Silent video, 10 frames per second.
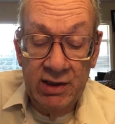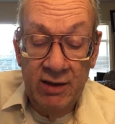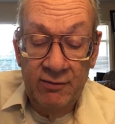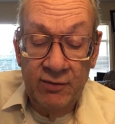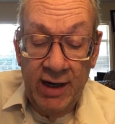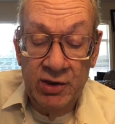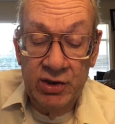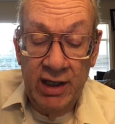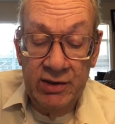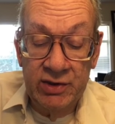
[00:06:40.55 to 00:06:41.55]
and
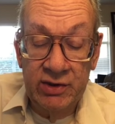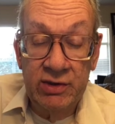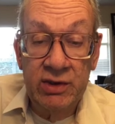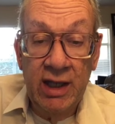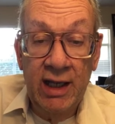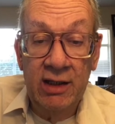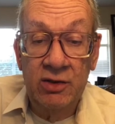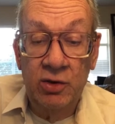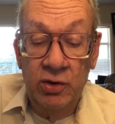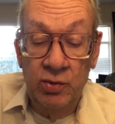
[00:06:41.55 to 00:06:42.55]
franchises
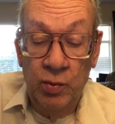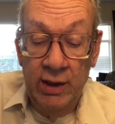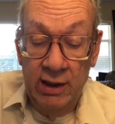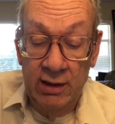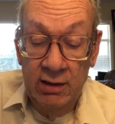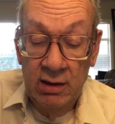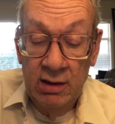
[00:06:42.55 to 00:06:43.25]
and goodwill